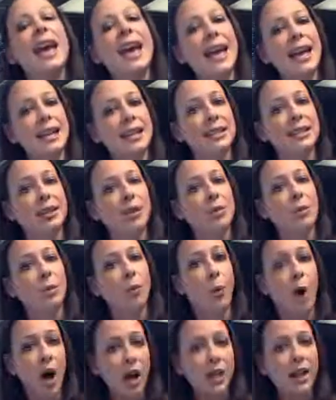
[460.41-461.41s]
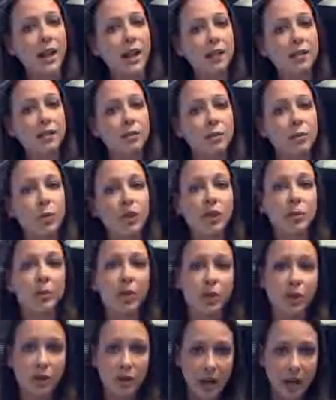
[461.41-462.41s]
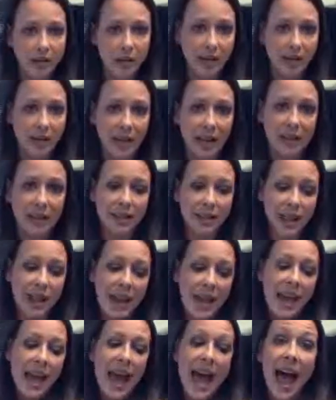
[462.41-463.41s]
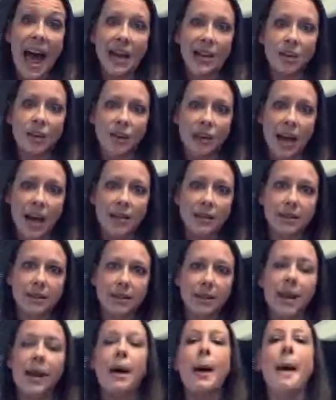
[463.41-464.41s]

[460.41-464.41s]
and walking when you put a treadmill desk at your desk.